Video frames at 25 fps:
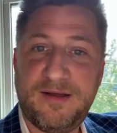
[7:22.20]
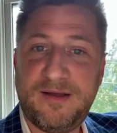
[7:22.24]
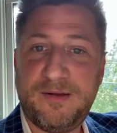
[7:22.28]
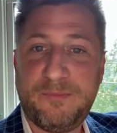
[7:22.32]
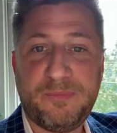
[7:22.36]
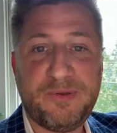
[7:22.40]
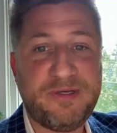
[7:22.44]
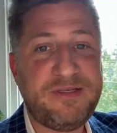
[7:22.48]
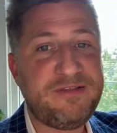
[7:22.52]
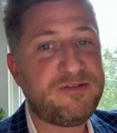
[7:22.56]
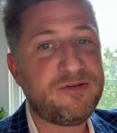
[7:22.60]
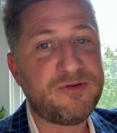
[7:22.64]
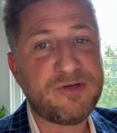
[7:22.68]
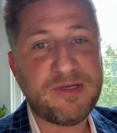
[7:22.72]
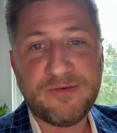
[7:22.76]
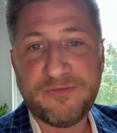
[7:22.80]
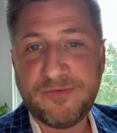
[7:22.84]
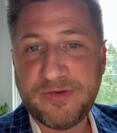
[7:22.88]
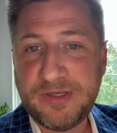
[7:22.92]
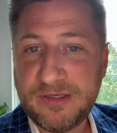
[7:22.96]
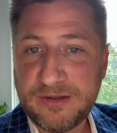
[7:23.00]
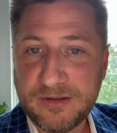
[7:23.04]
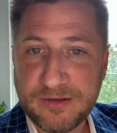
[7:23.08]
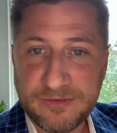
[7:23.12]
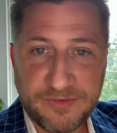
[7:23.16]
Please don't give
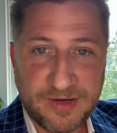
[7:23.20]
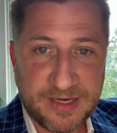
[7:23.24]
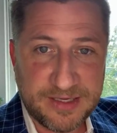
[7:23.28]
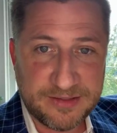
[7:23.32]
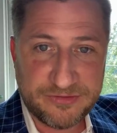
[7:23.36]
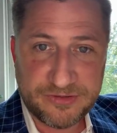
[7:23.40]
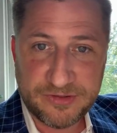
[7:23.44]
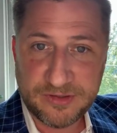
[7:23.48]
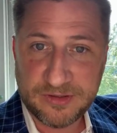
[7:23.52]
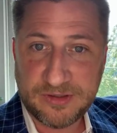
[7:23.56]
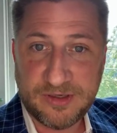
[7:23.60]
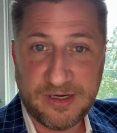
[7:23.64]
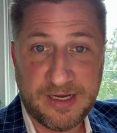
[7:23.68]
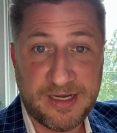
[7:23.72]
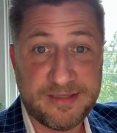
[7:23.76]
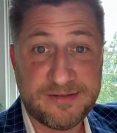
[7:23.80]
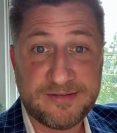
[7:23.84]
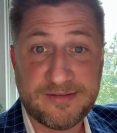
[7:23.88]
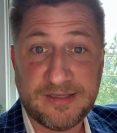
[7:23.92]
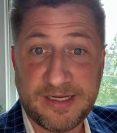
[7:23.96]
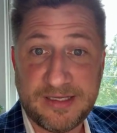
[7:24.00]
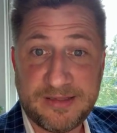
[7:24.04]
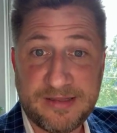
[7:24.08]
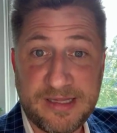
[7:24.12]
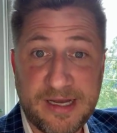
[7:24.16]
legal advice to your clients
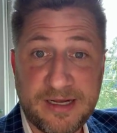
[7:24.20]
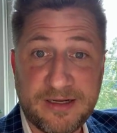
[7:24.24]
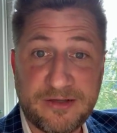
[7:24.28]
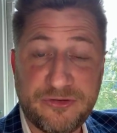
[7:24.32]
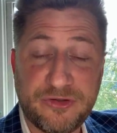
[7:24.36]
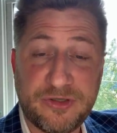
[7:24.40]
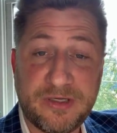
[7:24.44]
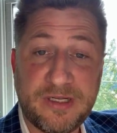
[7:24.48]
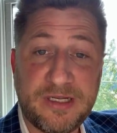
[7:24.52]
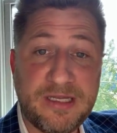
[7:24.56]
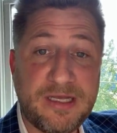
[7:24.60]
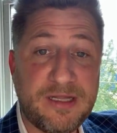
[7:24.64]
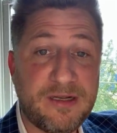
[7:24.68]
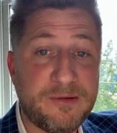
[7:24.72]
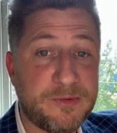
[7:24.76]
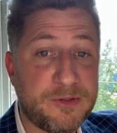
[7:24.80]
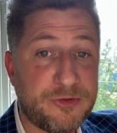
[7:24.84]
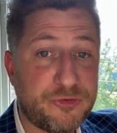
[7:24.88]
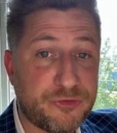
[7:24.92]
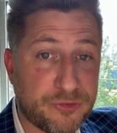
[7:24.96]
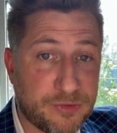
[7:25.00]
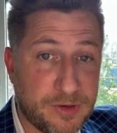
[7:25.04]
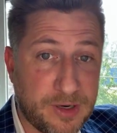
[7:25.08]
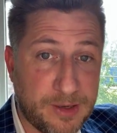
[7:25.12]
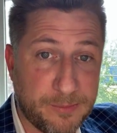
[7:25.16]
like that, because you're going to get them in
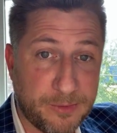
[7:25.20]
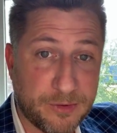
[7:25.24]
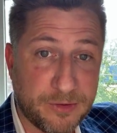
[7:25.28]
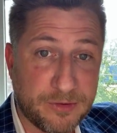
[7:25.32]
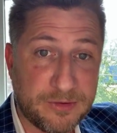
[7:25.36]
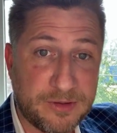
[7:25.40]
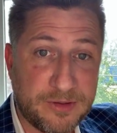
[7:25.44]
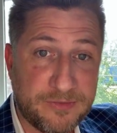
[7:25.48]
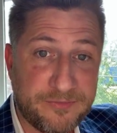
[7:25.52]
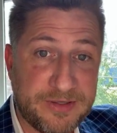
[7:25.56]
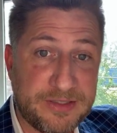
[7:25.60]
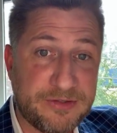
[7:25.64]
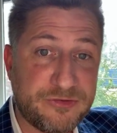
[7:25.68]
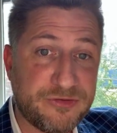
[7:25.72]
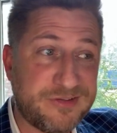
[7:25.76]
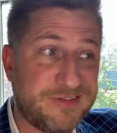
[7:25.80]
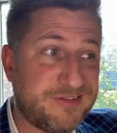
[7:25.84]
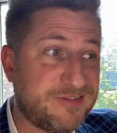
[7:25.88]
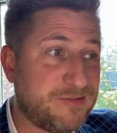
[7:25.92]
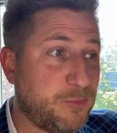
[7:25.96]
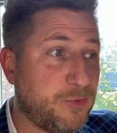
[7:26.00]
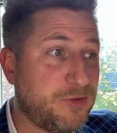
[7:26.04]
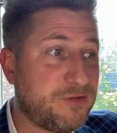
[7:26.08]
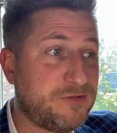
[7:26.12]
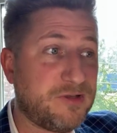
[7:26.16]
trouble. Eventually,
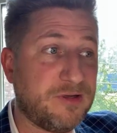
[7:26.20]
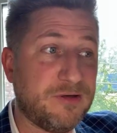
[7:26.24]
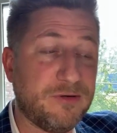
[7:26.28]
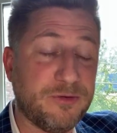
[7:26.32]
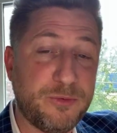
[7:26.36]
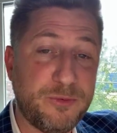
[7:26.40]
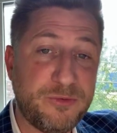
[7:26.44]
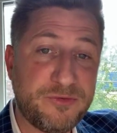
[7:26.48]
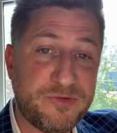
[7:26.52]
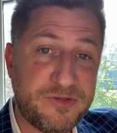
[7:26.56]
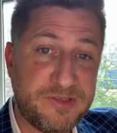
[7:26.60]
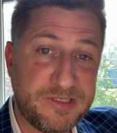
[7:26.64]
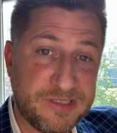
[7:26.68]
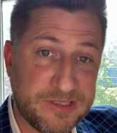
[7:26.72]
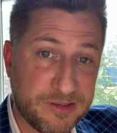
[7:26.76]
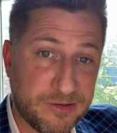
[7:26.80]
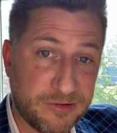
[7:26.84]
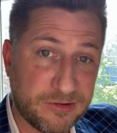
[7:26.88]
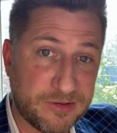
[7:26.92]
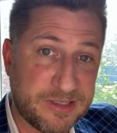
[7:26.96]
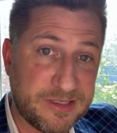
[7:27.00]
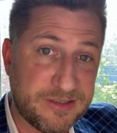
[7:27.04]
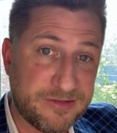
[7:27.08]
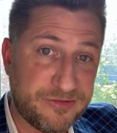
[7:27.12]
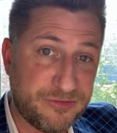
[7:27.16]
someone's going to lose a deal
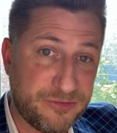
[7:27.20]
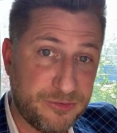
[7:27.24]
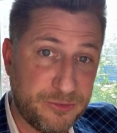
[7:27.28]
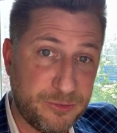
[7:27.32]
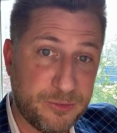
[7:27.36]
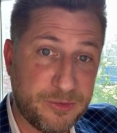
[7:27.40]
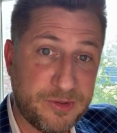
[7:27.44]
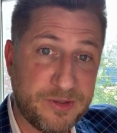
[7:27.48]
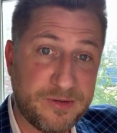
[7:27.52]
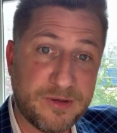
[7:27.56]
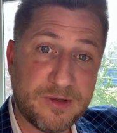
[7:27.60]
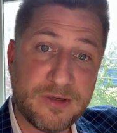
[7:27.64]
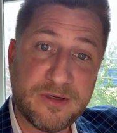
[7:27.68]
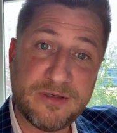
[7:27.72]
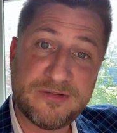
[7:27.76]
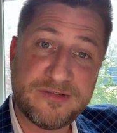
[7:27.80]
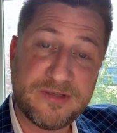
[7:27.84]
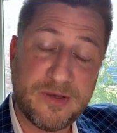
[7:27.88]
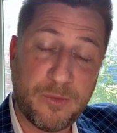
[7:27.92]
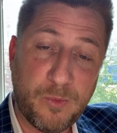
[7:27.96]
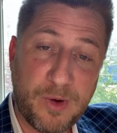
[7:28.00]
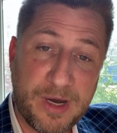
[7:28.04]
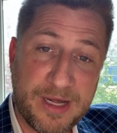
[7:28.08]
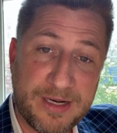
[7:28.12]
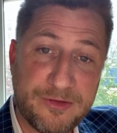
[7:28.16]
or get sued, and they're going to say,
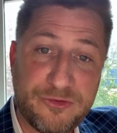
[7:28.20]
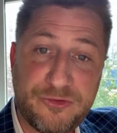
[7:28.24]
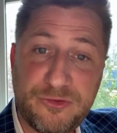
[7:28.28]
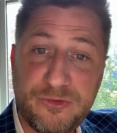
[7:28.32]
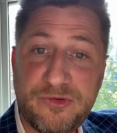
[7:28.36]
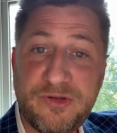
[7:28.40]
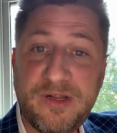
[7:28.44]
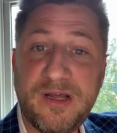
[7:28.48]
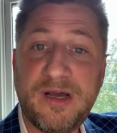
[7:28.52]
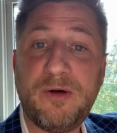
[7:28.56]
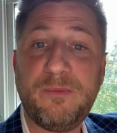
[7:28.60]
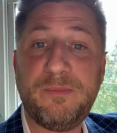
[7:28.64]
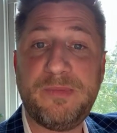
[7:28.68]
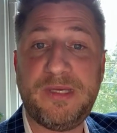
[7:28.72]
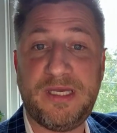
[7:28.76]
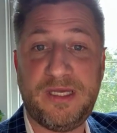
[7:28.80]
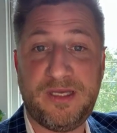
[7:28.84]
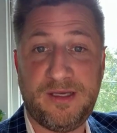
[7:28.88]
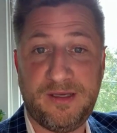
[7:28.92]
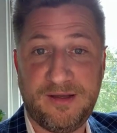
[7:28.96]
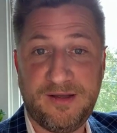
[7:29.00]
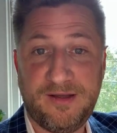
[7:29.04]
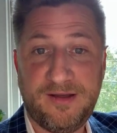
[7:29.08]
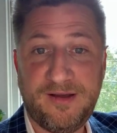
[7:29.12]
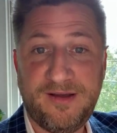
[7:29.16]
why did you tell
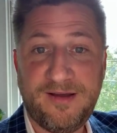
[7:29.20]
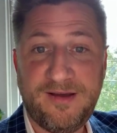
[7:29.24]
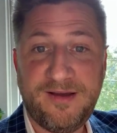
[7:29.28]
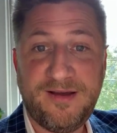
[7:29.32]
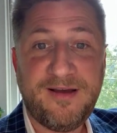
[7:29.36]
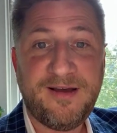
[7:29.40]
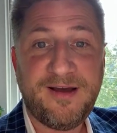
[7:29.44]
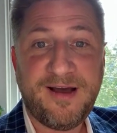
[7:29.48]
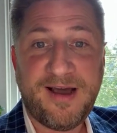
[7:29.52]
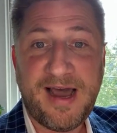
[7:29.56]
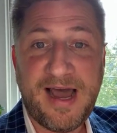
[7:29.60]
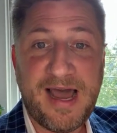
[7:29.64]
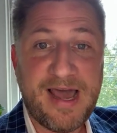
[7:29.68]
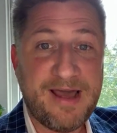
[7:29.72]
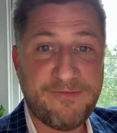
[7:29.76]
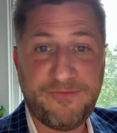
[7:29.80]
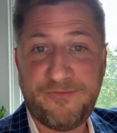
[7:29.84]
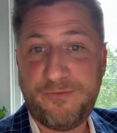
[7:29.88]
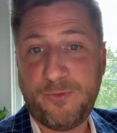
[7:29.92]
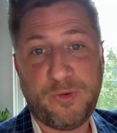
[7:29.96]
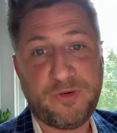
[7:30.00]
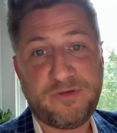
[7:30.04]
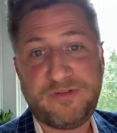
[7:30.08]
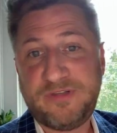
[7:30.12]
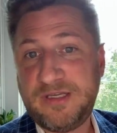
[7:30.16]
me I have
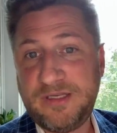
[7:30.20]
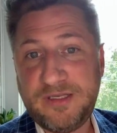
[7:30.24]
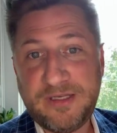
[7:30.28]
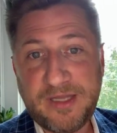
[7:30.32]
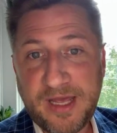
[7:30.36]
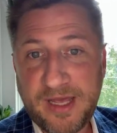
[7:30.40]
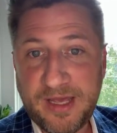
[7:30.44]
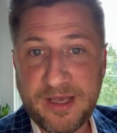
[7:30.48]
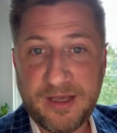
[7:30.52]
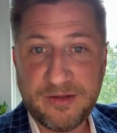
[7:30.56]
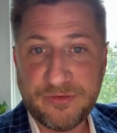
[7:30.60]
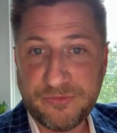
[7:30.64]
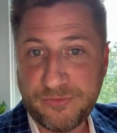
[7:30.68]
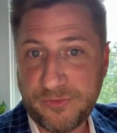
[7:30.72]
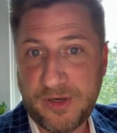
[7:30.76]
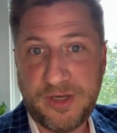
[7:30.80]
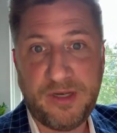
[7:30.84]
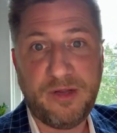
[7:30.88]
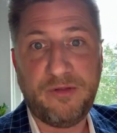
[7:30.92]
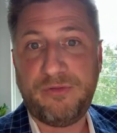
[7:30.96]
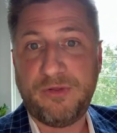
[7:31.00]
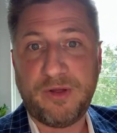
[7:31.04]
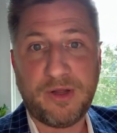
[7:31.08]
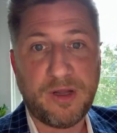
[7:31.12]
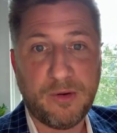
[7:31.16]
14 days for
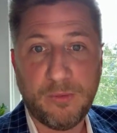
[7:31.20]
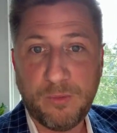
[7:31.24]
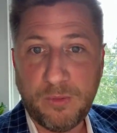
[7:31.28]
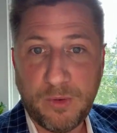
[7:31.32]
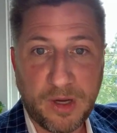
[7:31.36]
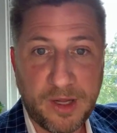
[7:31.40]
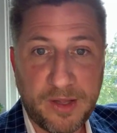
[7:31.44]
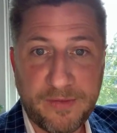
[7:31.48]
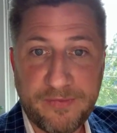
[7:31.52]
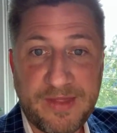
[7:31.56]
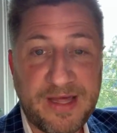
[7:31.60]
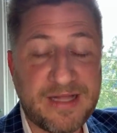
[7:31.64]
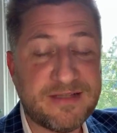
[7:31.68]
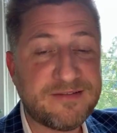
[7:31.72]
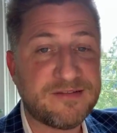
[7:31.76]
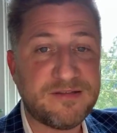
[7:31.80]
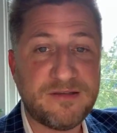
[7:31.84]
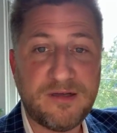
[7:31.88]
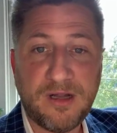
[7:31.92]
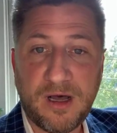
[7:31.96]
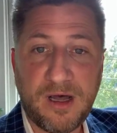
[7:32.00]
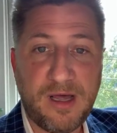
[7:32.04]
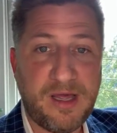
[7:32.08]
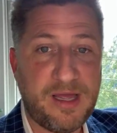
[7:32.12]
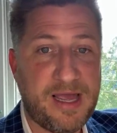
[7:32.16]
anything I want? That's
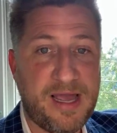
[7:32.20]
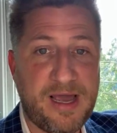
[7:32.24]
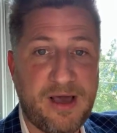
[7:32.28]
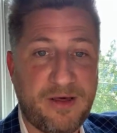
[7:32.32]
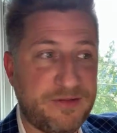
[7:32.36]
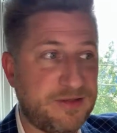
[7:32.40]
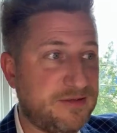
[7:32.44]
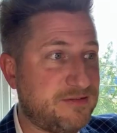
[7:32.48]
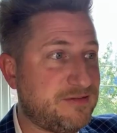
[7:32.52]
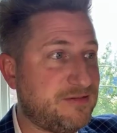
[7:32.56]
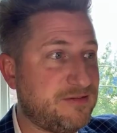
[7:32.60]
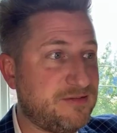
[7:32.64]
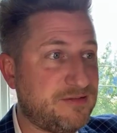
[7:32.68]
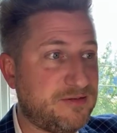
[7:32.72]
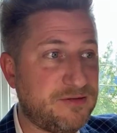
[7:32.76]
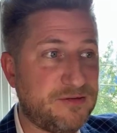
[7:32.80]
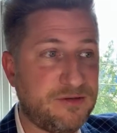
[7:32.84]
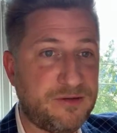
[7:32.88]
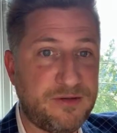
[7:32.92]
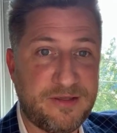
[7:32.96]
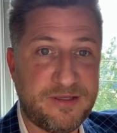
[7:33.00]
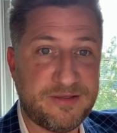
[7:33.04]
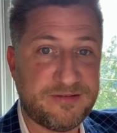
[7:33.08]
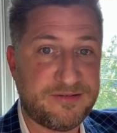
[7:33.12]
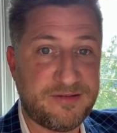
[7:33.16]
not how this
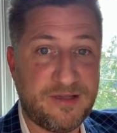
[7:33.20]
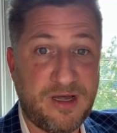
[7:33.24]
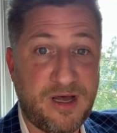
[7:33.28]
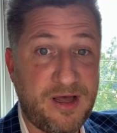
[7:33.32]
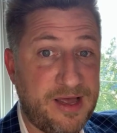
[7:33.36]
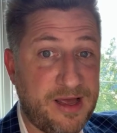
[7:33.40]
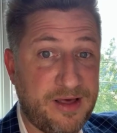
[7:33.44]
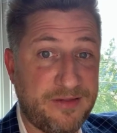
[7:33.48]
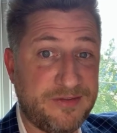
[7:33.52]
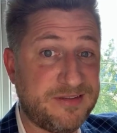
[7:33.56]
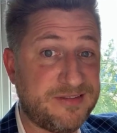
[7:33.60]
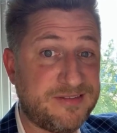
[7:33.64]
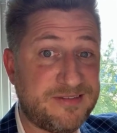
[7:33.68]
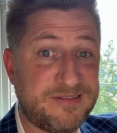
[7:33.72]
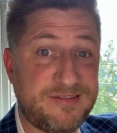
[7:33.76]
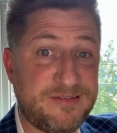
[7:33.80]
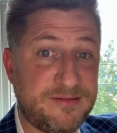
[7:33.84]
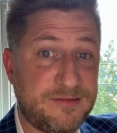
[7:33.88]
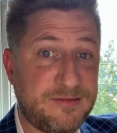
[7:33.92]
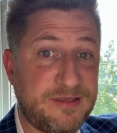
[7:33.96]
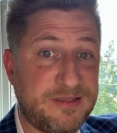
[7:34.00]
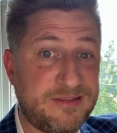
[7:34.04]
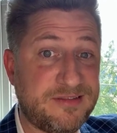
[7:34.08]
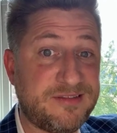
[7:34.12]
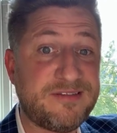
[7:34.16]

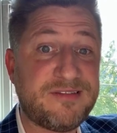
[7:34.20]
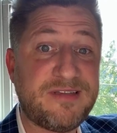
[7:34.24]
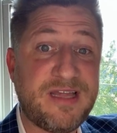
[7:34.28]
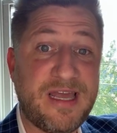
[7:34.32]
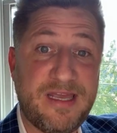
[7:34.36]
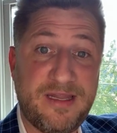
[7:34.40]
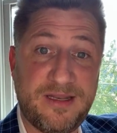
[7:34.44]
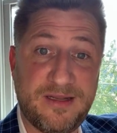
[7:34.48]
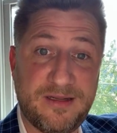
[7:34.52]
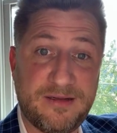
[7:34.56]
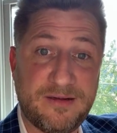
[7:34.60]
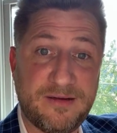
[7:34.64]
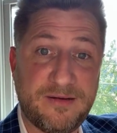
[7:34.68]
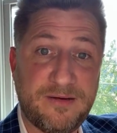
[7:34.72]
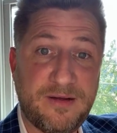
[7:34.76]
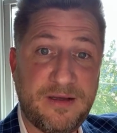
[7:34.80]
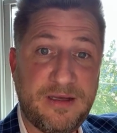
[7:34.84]
is stated.